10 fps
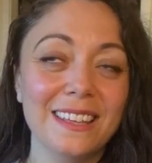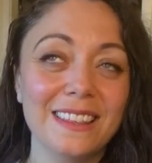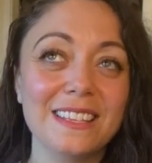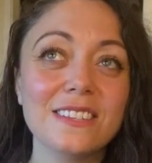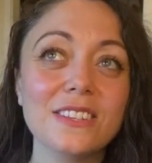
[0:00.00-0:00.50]

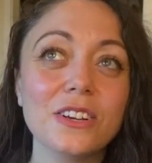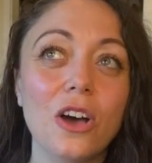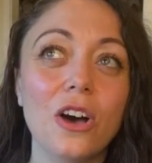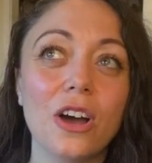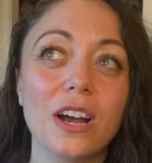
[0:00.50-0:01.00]
This is a
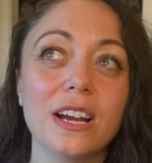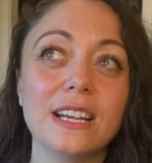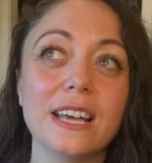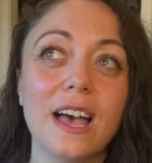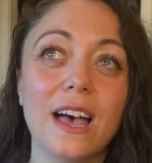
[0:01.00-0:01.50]

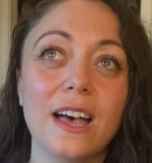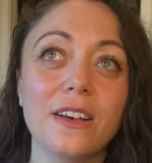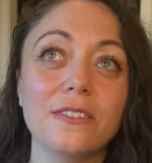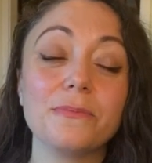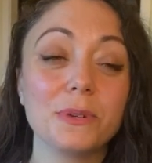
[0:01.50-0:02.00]
card
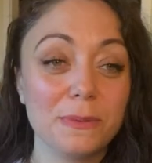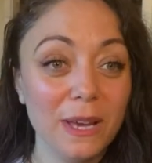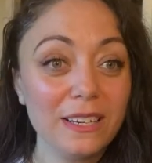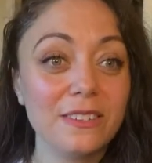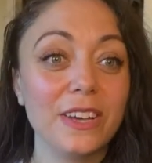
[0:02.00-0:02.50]
of
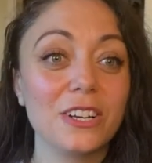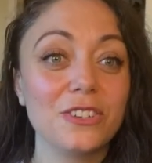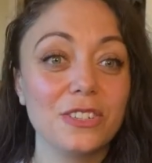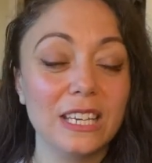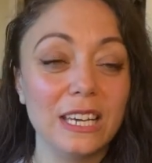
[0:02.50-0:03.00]
perspective,
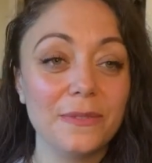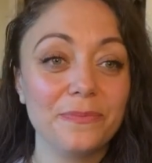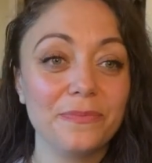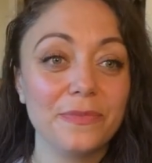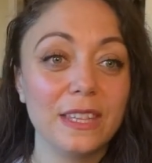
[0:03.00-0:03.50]
actually.
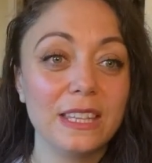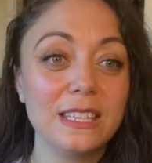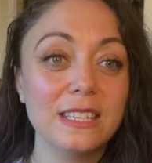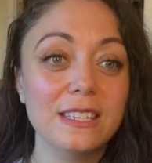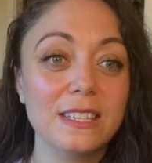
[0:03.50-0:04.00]

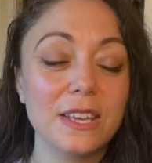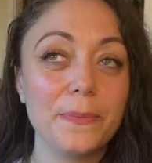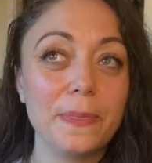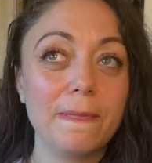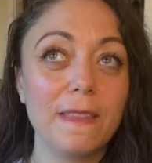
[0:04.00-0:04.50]
This is,
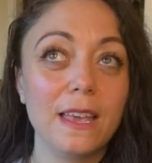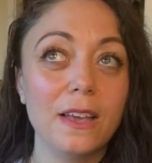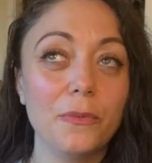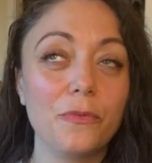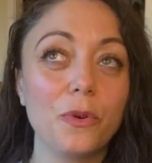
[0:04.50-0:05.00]

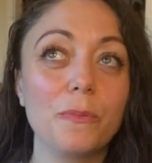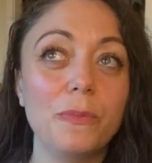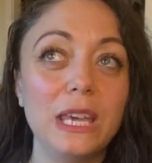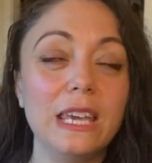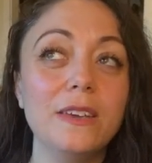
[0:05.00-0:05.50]
for
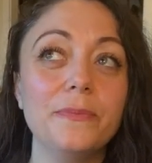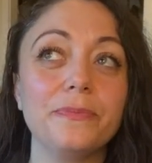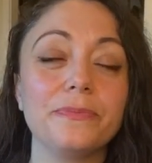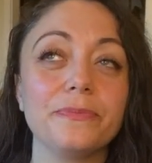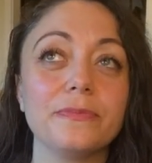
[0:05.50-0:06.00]
me,
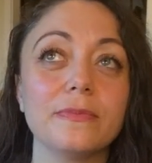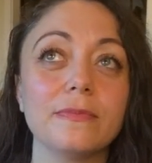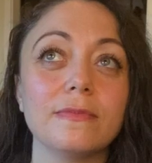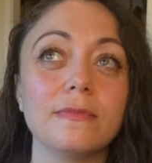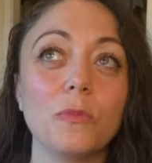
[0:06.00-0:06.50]

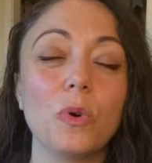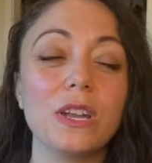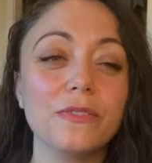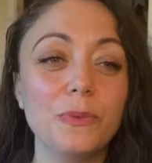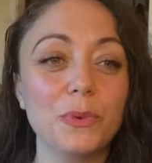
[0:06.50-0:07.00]
one
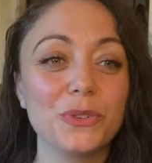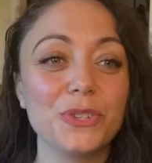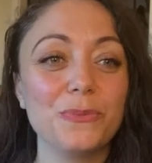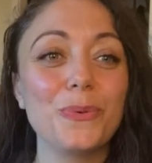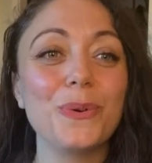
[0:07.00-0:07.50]
of the most
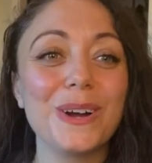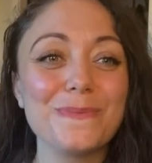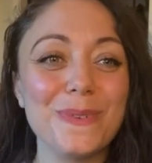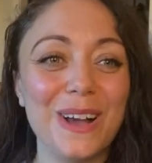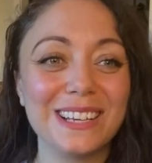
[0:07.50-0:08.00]

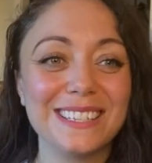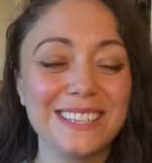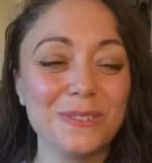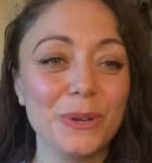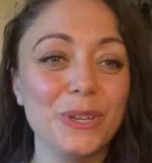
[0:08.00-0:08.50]
important
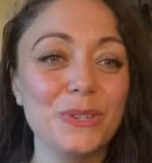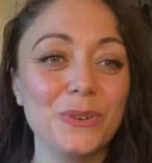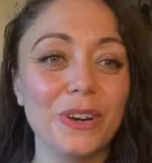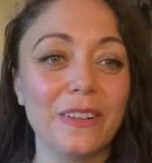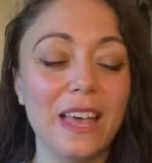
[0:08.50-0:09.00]
practices we can do
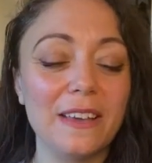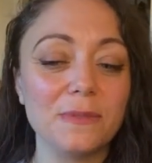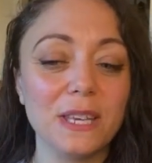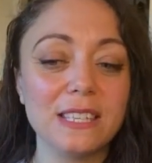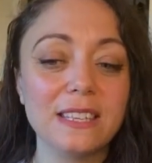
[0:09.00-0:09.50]
in our lives
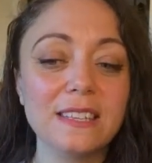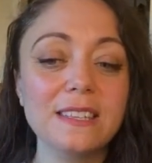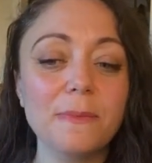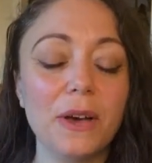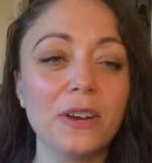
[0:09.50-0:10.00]
because this
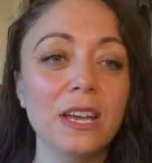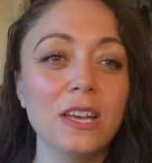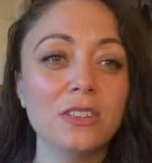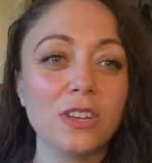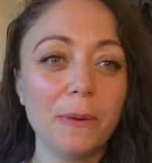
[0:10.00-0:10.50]
is about
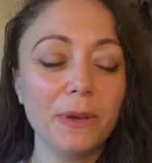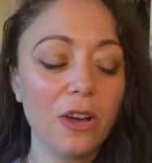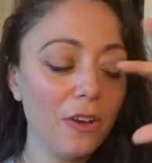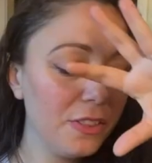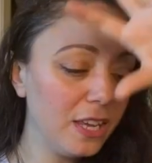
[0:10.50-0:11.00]
stopping
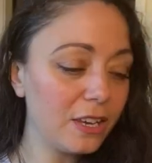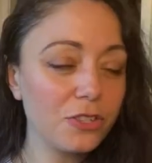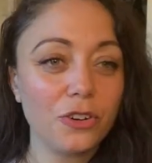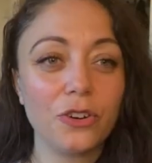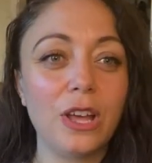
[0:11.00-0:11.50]
all the
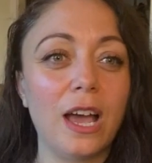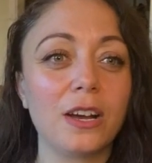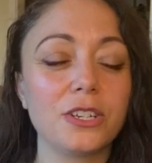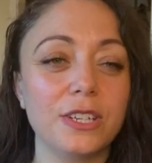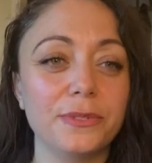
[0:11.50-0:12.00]
external
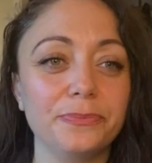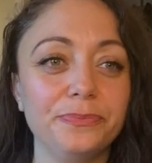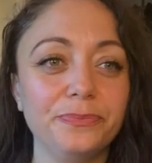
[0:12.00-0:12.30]
action